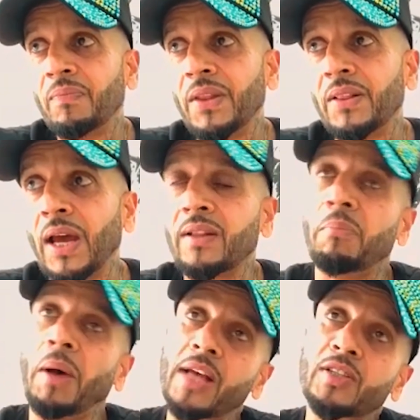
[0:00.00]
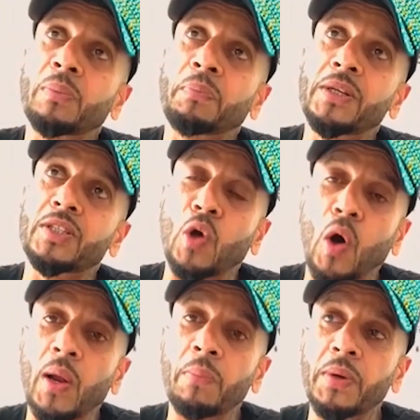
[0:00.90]
Then the masterpiece
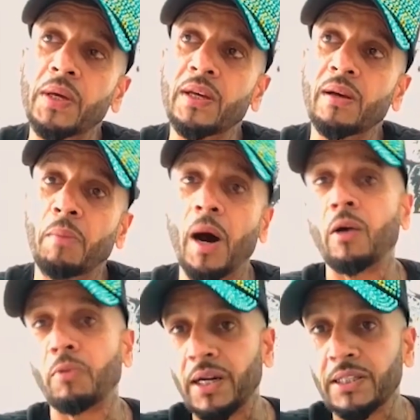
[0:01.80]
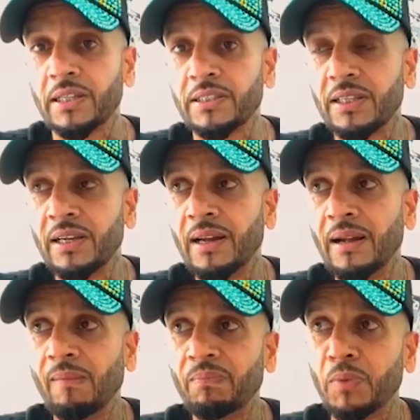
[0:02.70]
gotta be Maharajas,
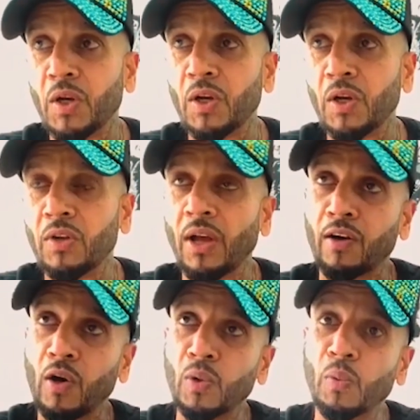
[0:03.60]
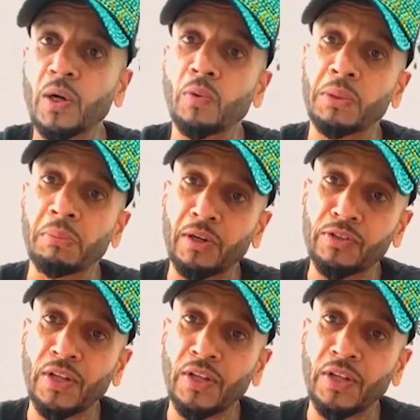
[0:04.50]
because I got to work with my
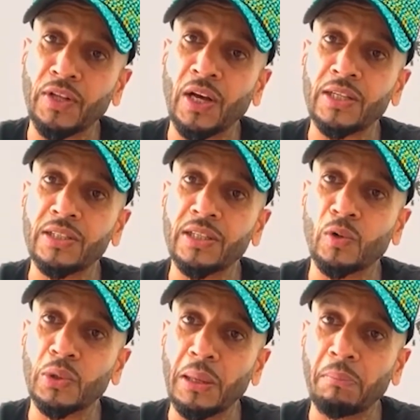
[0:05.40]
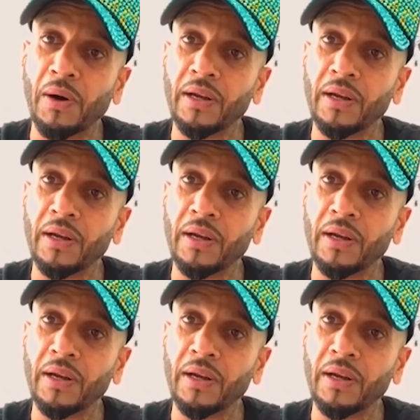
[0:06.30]
Ustadji Kuldeep Manik.